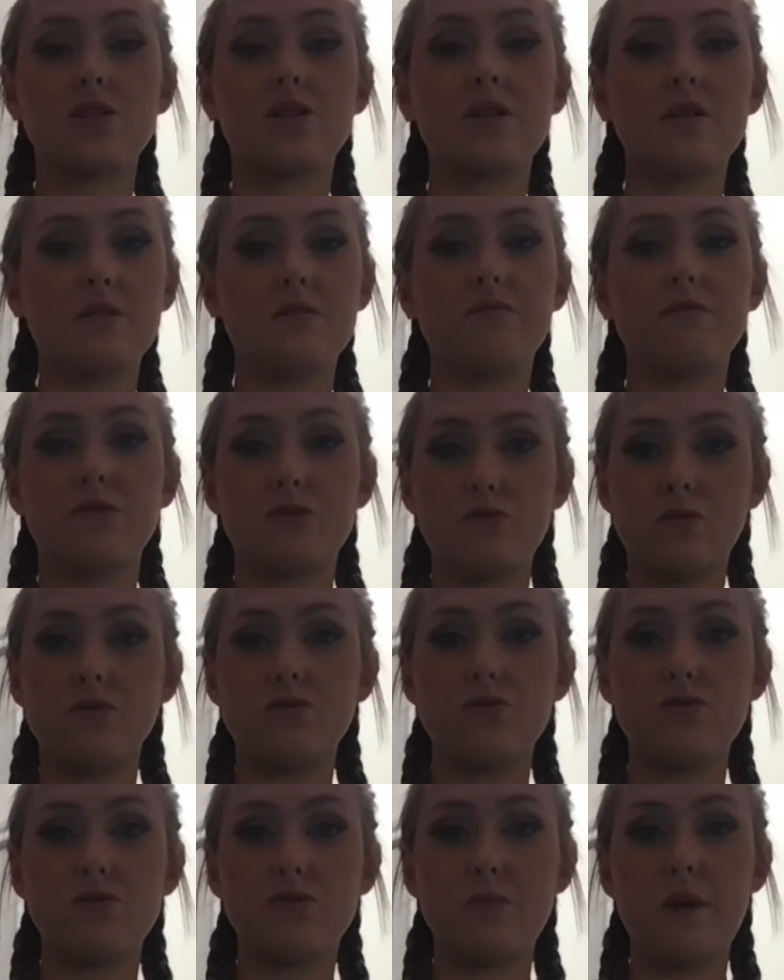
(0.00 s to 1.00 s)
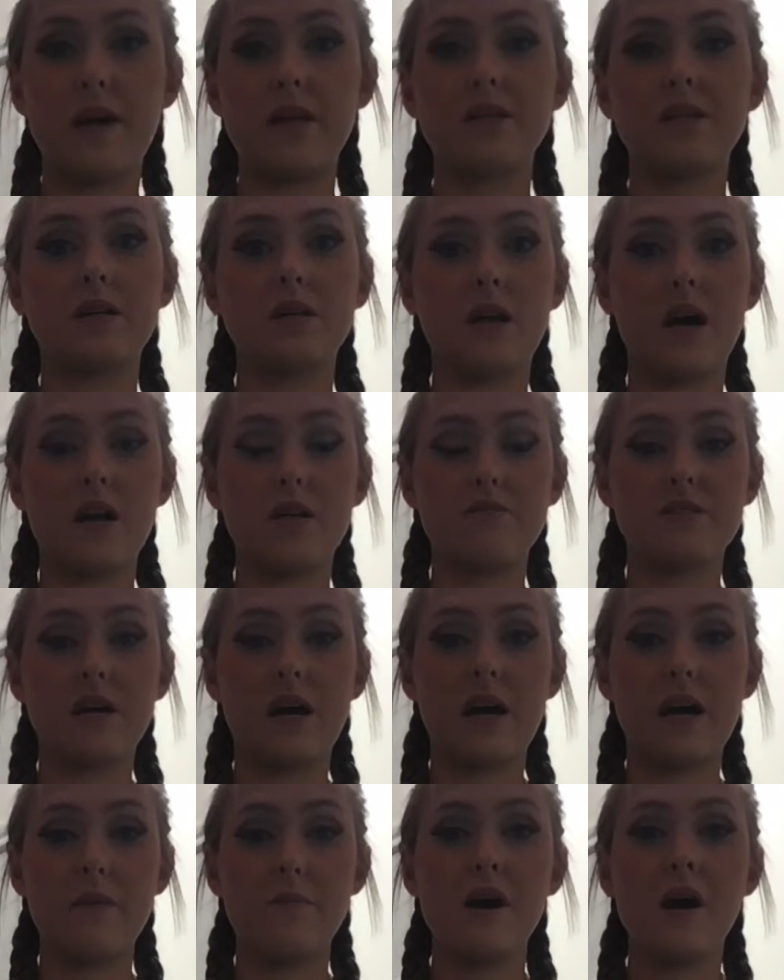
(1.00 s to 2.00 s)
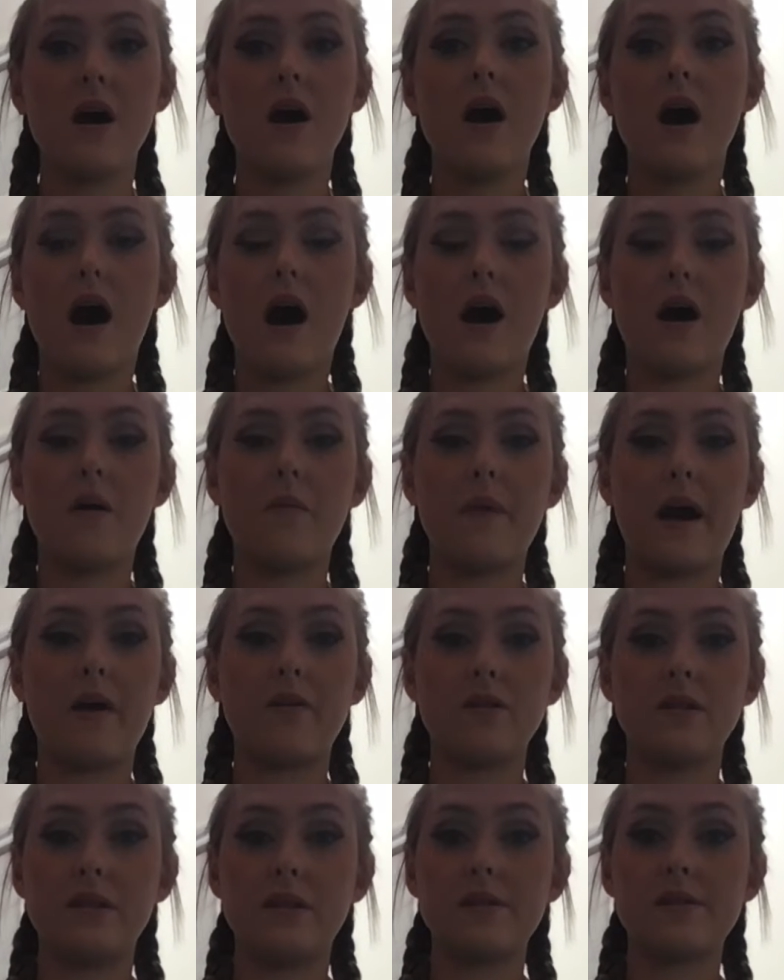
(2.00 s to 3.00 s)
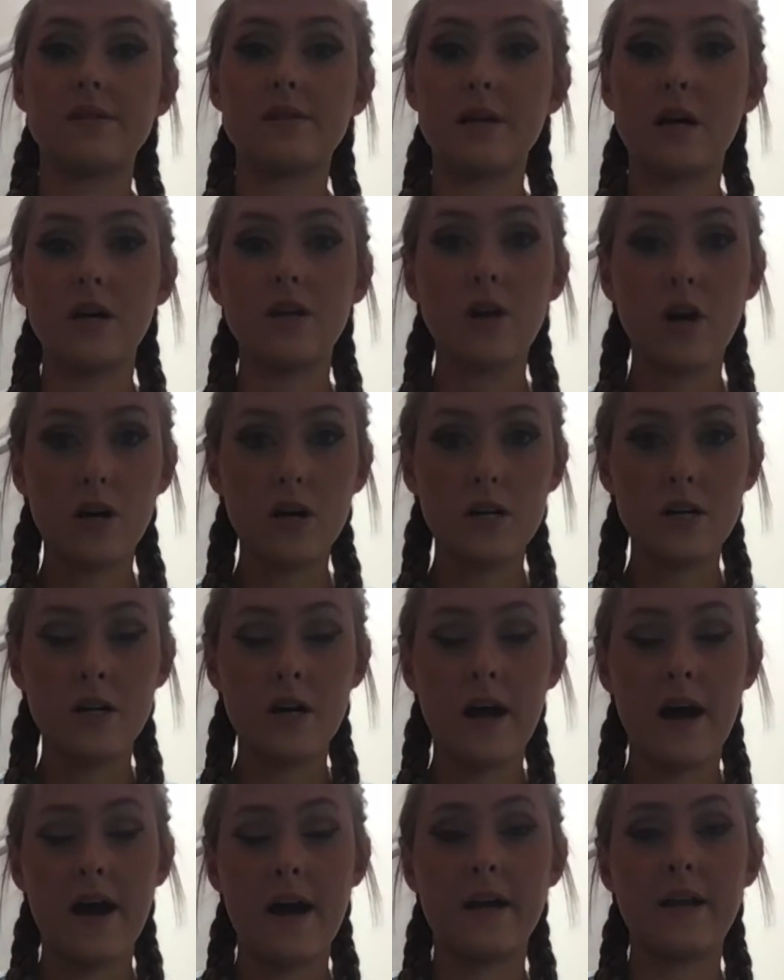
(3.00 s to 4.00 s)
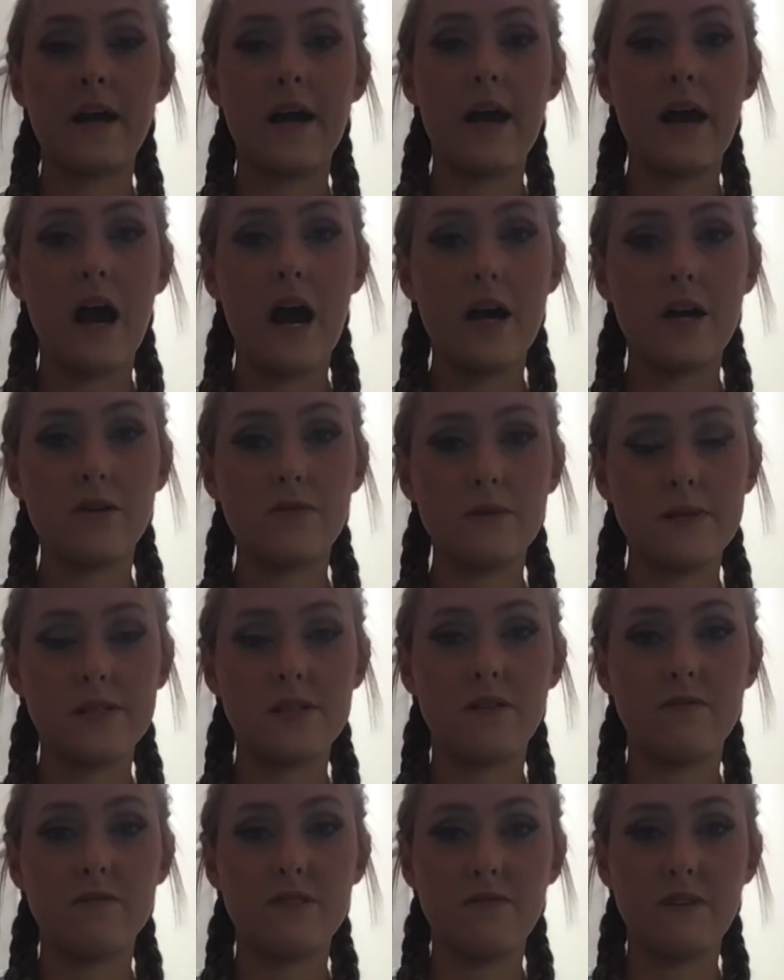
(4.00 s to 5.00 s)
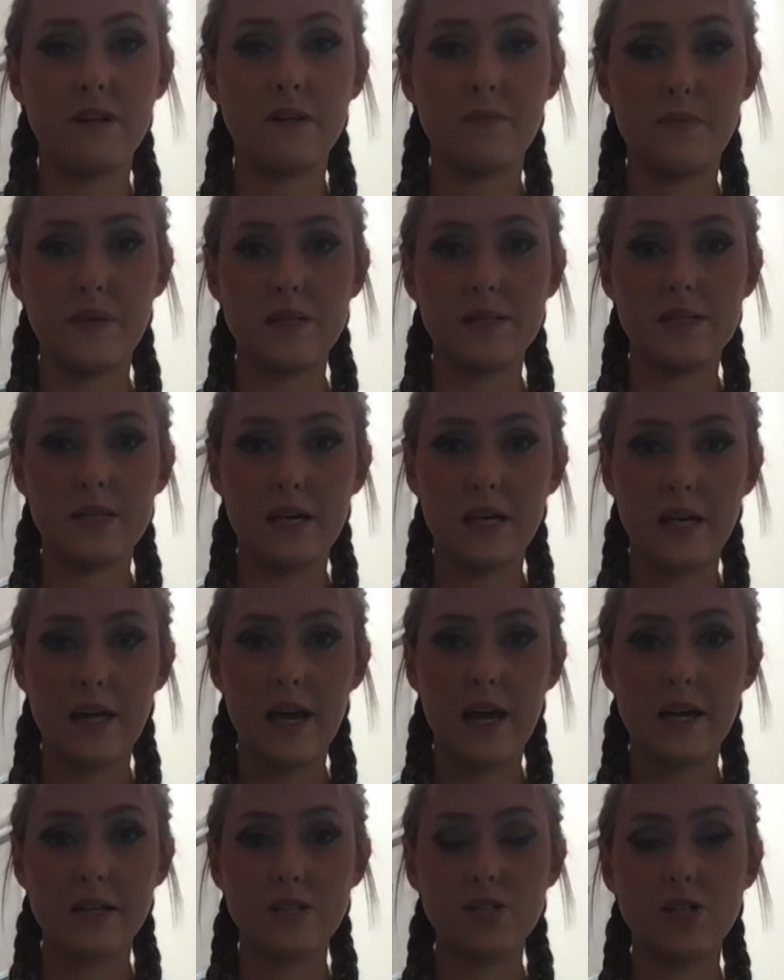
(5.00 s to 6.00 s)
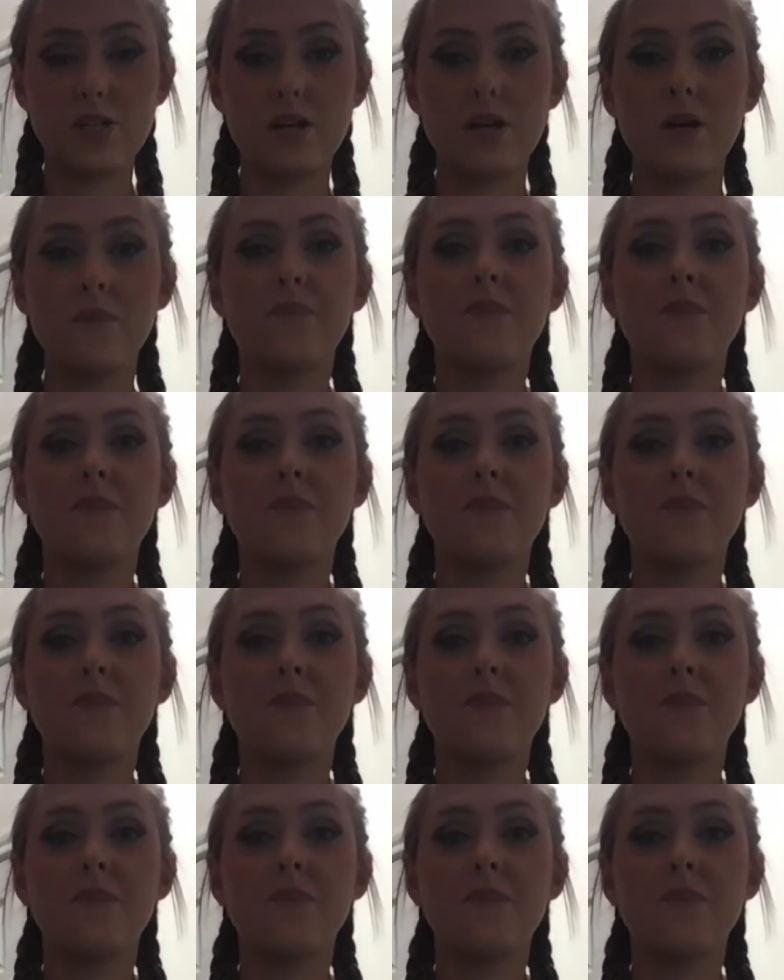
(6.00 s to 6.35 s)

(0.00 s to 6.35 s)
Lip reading: Individuals who spend a lot of time out in the sun are at a higher risk of developing skin cancer.